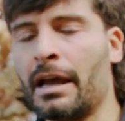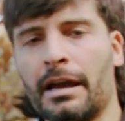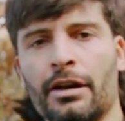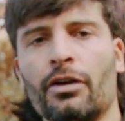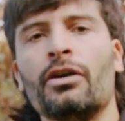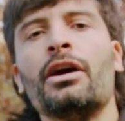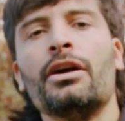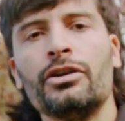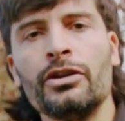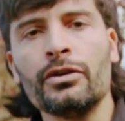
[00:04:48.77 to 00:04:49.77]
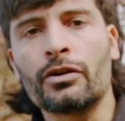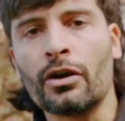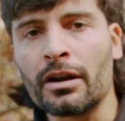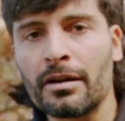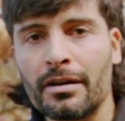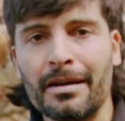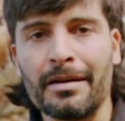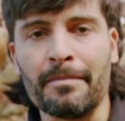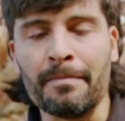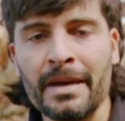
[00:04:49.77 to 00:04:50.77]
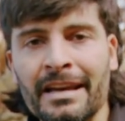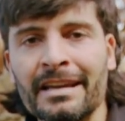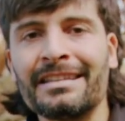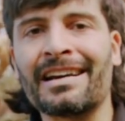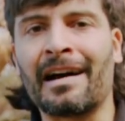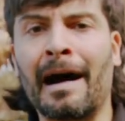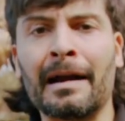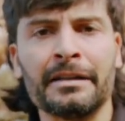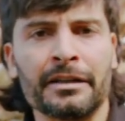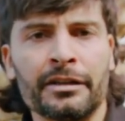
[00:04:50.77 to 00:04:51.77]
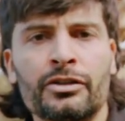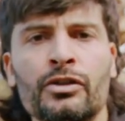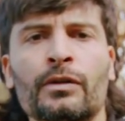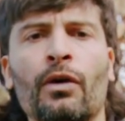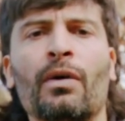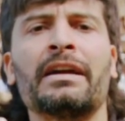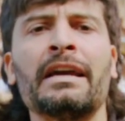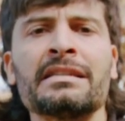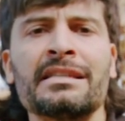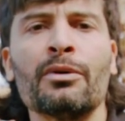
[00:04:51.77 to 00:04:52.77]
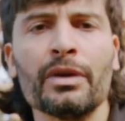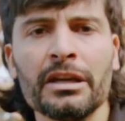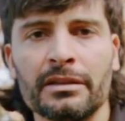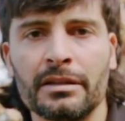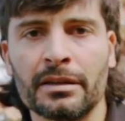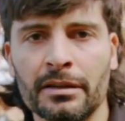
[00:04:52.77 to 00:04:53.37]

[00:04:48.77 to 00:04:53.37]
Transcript: you know, you're gonna making it harder to go against the wind.